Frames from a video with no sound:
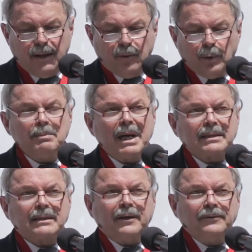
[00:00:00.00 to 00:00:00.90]
We
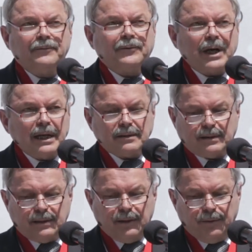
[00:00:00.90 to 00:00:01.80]
must
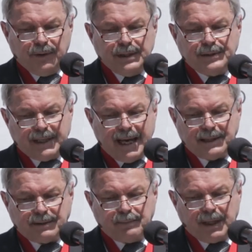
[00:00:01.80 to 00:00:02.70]
confront this
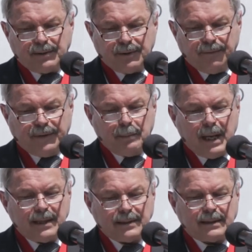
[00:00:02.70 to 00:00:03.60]
aspect of the
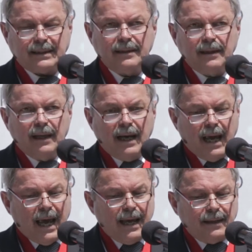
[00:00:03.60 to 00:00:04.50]
past
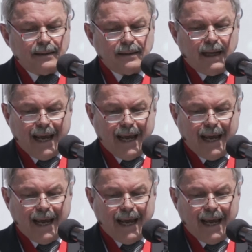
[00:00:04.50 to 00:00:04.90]
and,